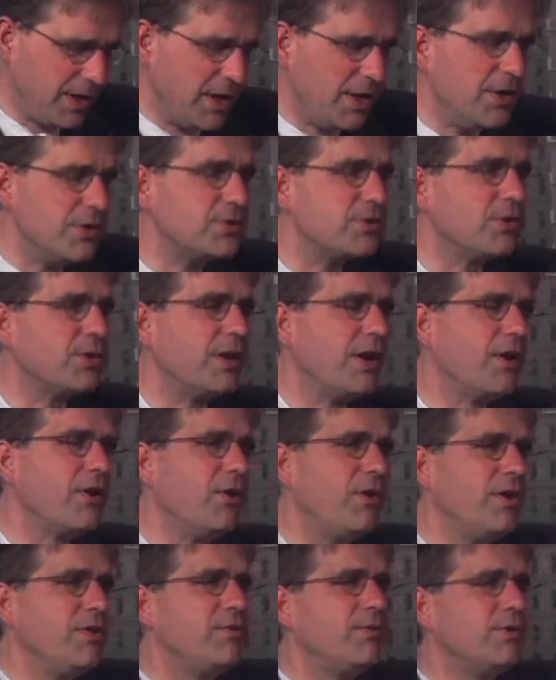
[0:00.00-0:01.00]
So now
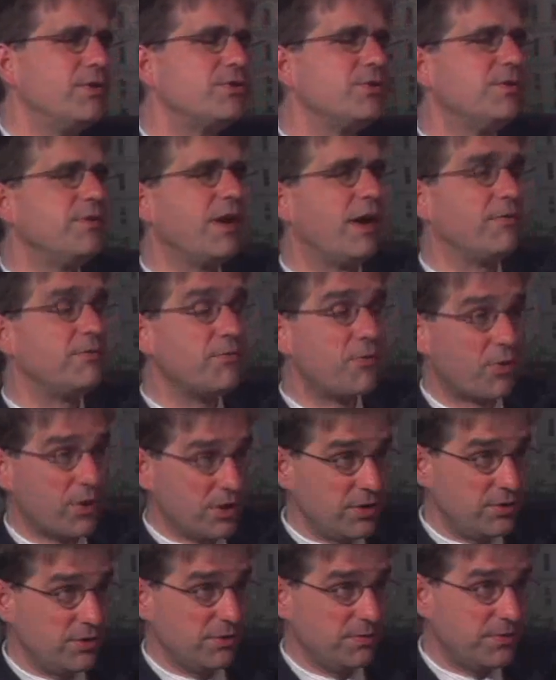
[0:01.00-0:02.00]
going through, so we've got
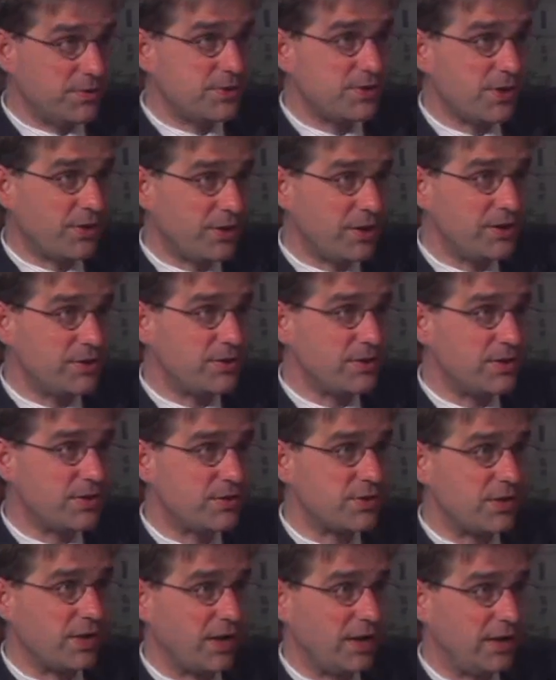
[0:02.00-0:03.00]
42 facilities in the
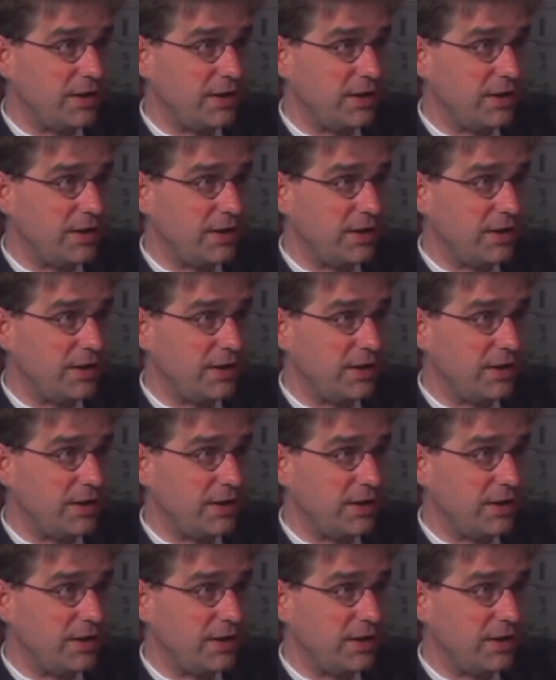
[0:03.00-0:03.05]
state.